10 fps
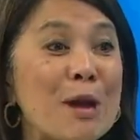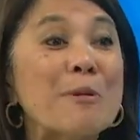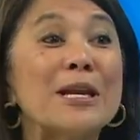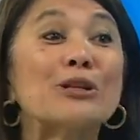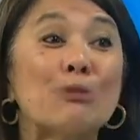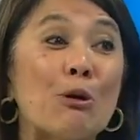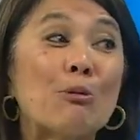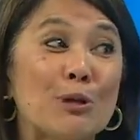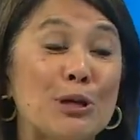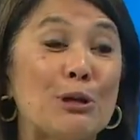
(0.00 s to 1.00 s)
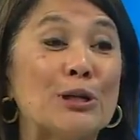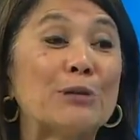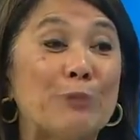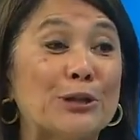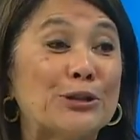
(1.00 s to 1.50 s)
I mean, it's horrible. You look
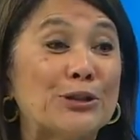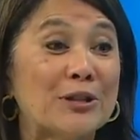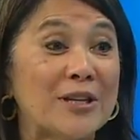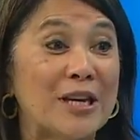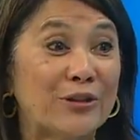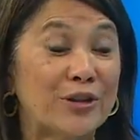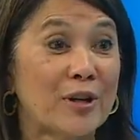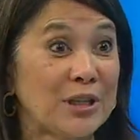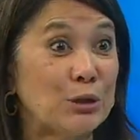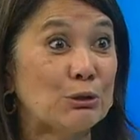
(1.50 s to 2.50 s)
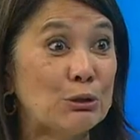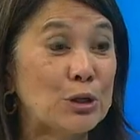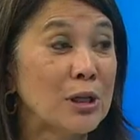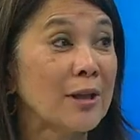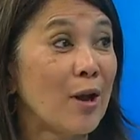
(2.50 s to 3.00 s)
at pictures on the internet, you
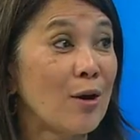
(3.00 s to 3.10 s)
Google